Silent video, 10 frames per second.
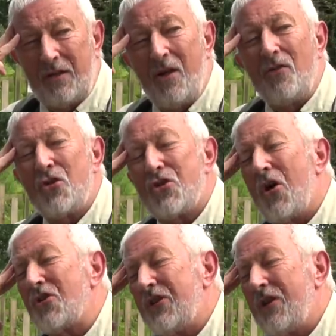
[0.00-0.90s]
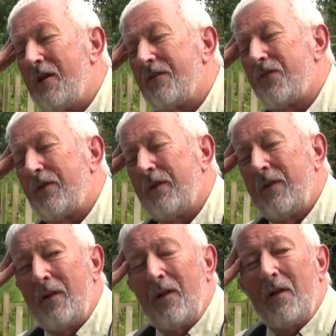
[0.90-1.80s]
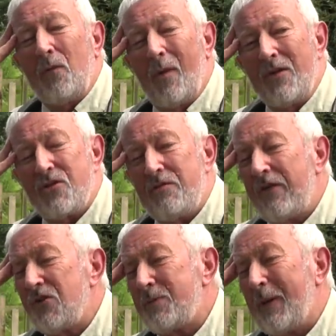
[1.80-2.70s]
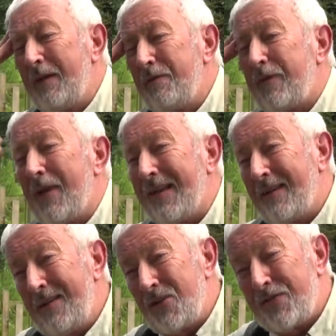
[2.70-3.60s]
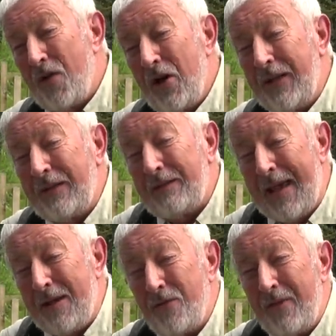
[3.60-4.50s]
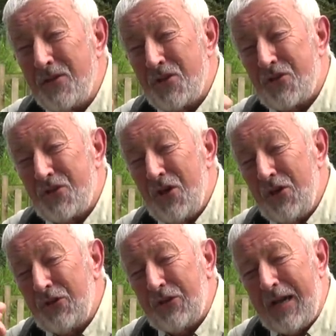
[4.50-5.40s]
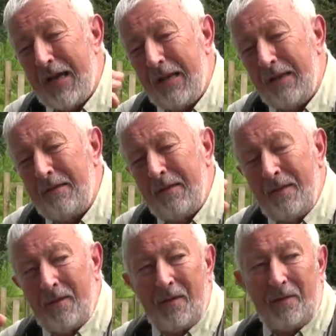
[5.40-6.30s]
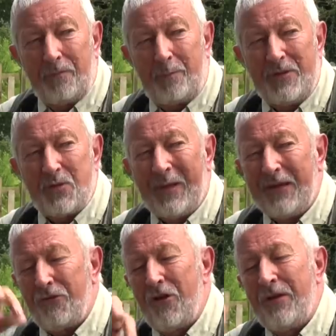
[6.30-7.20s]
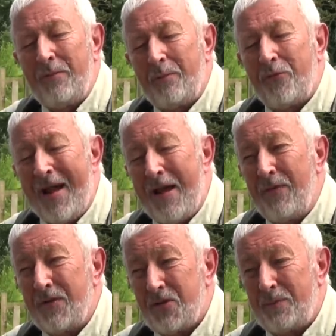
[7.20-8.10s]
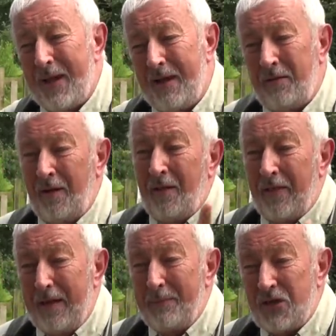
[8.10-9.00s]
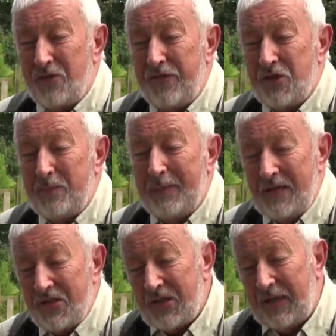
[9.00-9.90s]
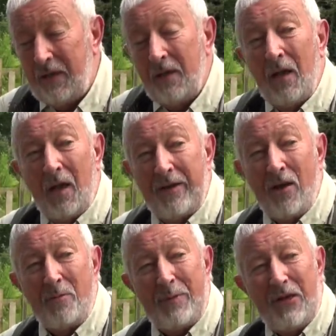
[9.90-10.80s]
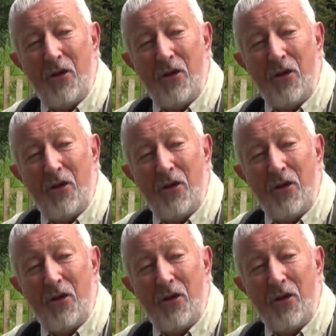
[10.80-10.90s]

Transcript: long trotting after a, once the river's been in flood and it's fining down and there's a certain colour between green and brown that's about that much visibility and I'd be